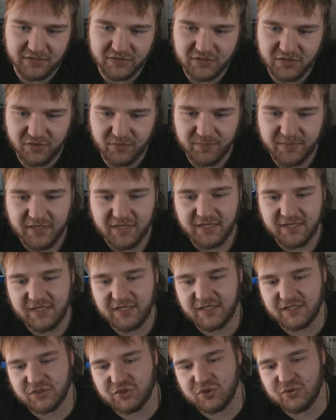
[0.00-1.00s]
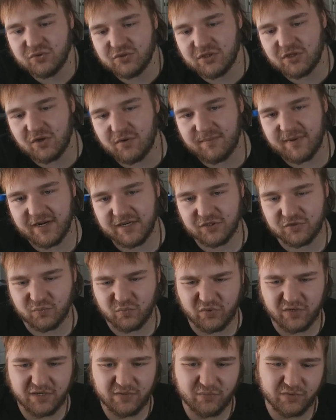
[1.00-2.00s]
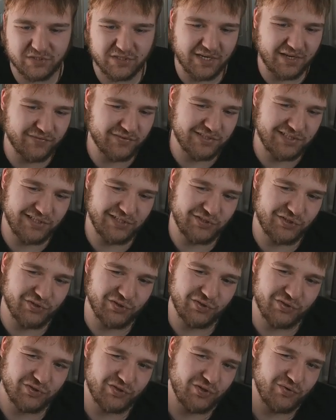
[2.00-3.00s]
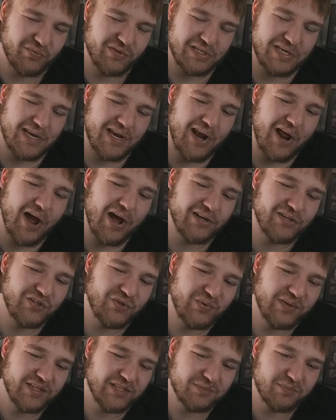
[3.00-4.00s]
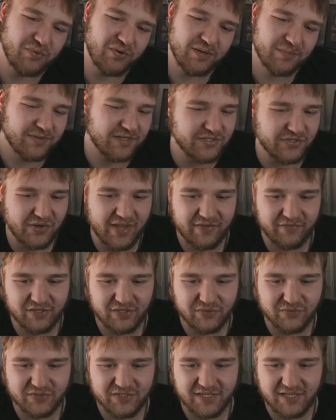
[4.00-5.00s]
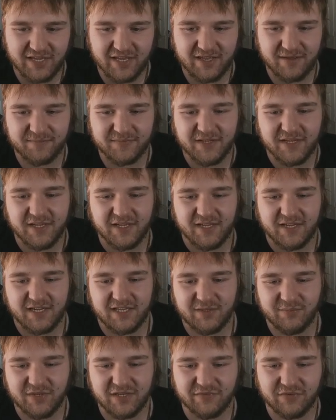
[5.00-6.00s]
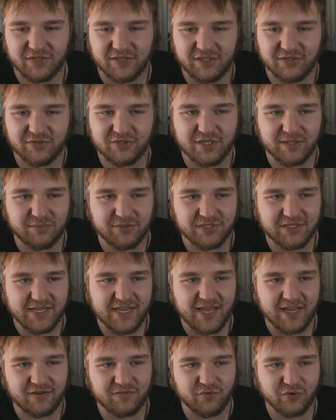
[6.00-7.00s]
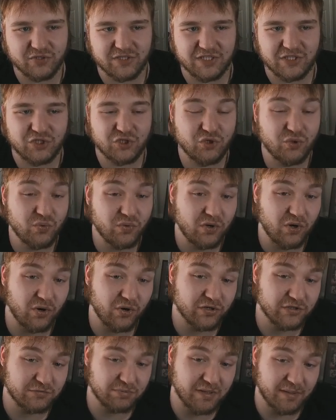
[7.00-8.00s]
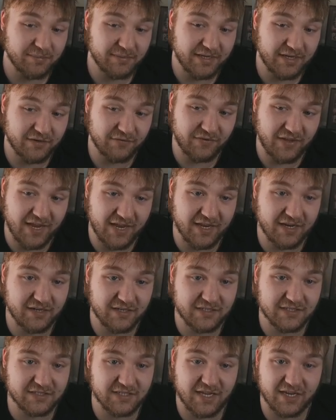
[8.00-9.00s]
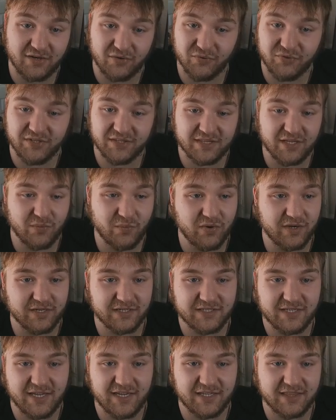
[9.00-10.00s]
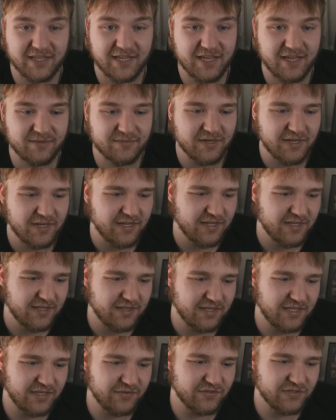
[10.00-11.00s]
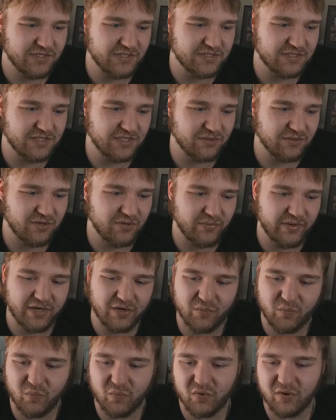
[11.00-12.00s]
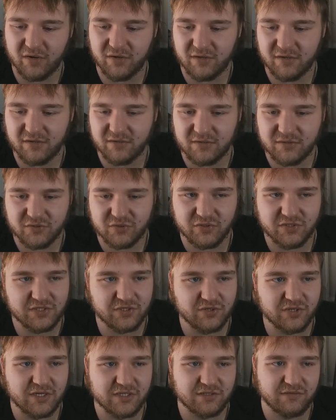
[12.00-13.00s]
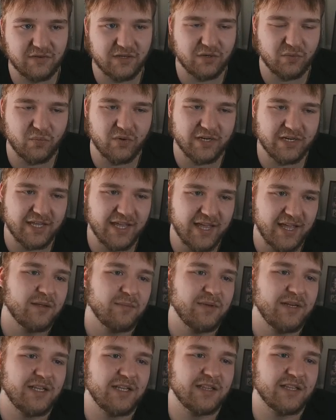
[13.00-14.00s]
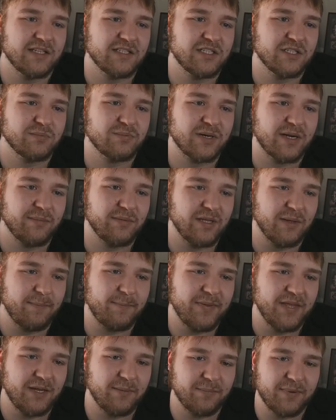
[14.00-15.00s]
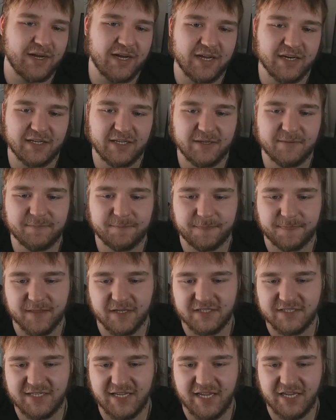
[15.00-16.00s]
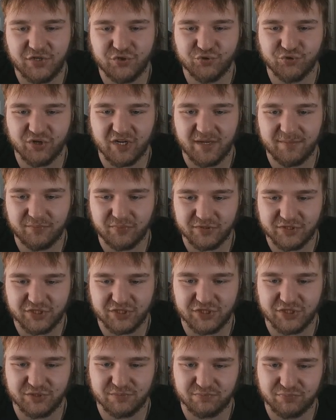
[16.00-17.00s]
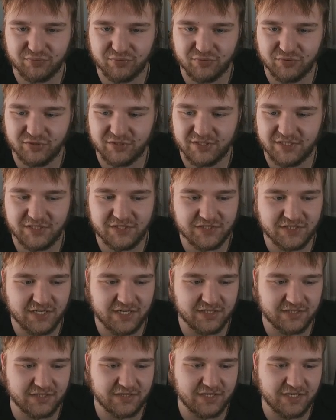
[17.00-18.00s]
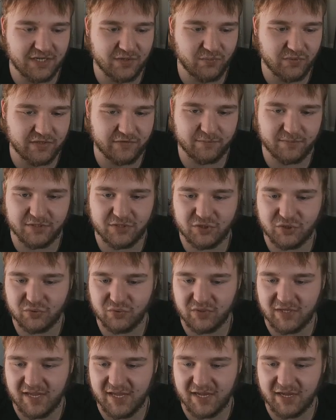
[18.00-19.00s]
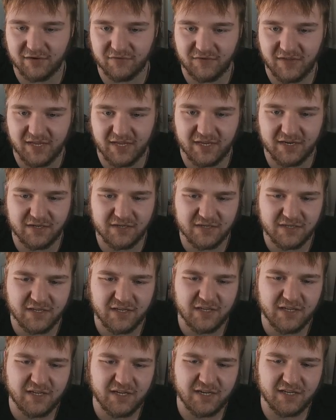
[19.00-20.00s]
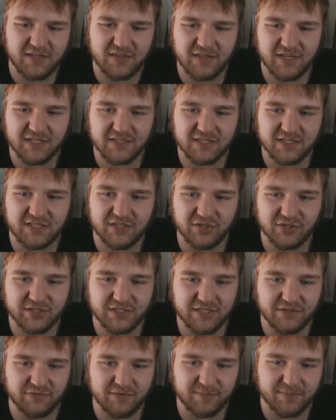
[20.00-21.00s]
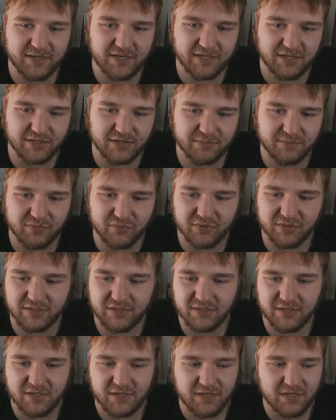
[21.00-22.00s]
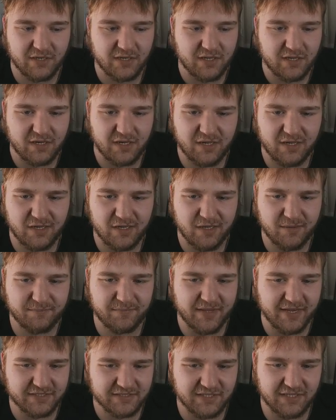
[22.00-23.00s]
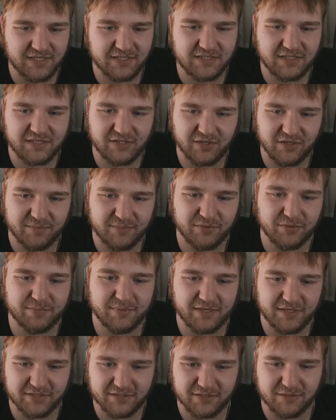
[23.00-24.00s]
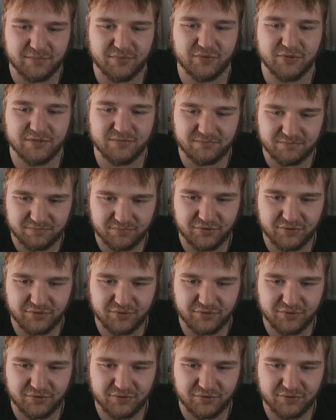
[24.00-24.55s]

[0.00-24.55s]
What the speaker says: So he can choose to go -1, which obviously he should. There's no reason not to at this point, because you haven't used it yet. And then we give our leader double attack, forcing 2 cards probably out of hand, because I don't think they want to take that. They give us a 0 and a 1, so a 0 cost event and a 1k, meaning this is probably a big body, a 10 drop, which is pretty solid there. We'll give them a 2k out of hand, and then they get to clear a different body on the board. Actually, they get to clear out both bodies on the board.